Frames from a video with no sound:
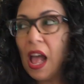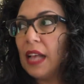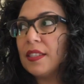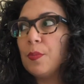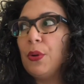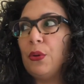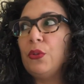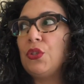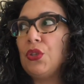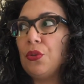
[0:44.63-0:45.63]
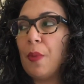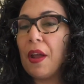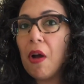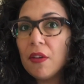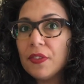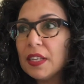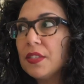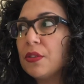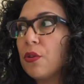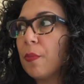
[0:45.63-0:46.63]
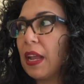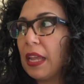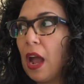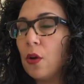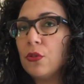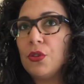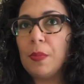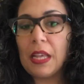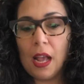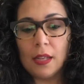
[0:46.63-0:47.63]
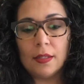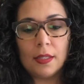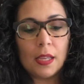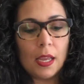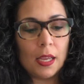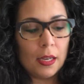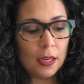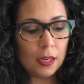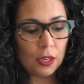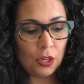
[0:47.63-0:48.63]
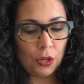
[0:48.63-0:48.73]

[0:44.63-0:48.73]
as opposed to my office or my couch, because in,